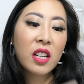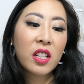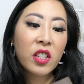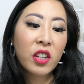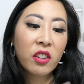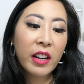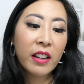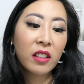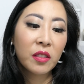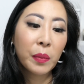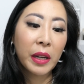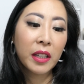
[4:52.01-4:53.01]
to your nail
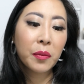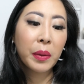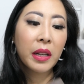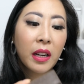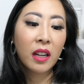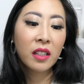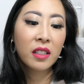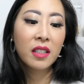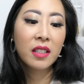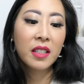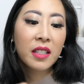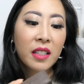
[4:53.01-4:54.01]
bed
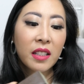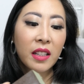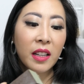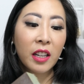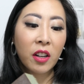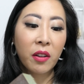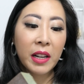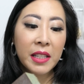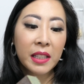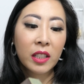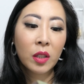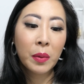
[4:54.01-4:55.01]
because it creates
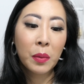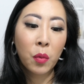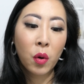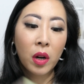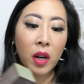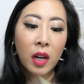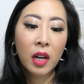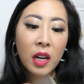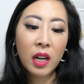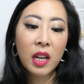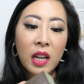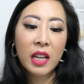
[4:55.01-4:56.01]
a little bit more
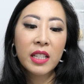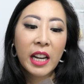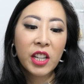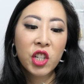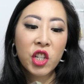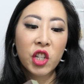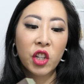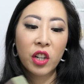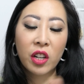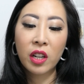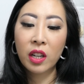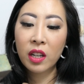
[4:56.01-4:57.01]

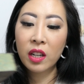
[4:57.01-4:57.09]
texture